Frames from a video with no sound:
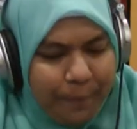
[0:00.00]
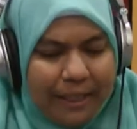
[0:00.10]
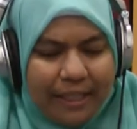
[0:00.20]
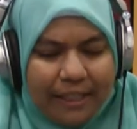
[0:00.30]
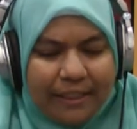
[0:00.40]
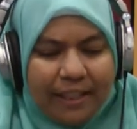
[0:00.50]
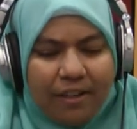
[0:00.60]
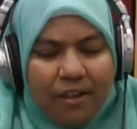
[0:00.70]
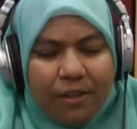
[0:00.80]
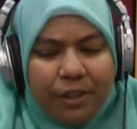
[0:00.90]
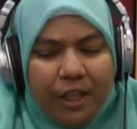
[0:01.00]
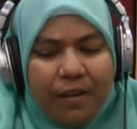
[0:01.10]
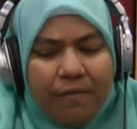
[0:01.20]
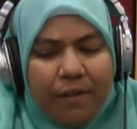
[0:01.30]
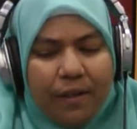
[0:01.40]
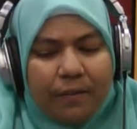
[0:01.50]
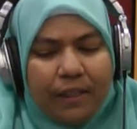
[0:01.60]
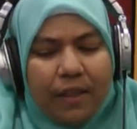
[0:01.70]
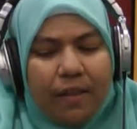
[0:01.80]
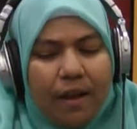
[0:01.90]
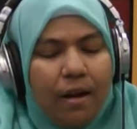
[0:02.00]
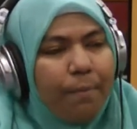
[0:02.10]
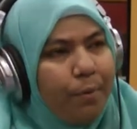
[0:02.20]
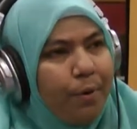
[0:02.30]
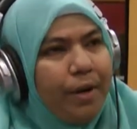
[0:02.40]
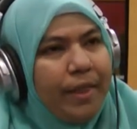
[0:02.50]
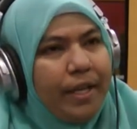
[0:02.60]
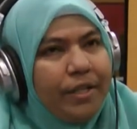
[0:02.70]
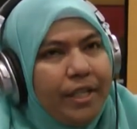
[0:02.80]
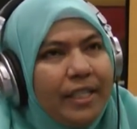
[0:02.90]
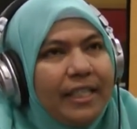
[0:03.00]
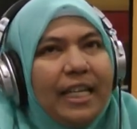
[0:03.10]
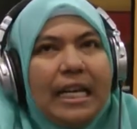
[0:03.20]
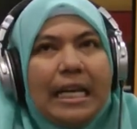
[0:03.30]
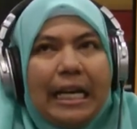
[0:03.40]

because psychology involves a lot more than just,